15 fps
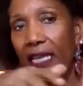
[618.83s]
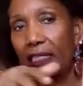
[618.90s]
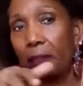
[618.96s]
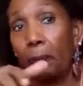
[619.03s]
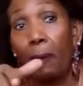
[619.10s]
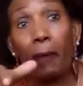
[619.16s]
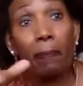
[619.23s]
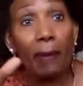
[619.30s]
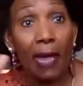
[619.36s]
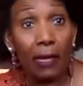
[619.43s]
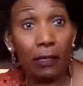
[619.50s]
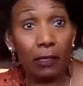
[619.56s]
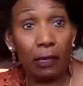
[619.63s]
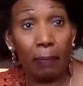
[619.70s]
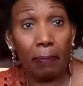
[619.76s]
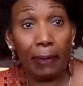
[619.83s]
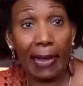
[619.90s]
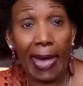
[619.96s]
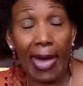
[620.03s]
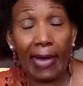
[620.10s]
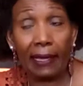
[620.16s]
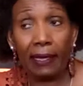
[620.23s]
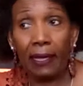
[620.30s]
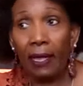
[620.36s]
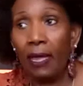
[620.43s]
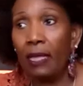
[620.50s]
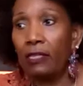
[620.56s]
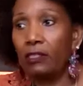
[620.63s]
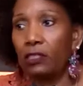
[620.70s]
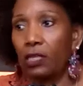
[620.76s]
I spray painted it black
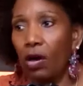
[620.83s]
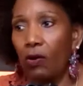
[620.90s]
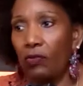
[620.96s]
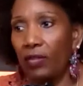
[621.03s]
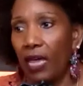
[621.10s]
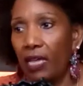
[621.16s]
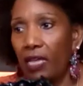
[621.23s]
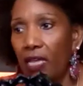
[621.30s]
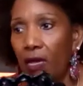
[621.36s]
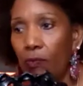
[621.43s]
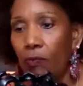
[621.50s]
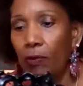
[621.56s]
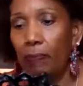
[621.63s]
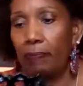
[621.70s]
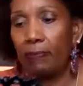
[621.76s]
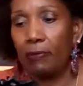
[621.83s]
so that it would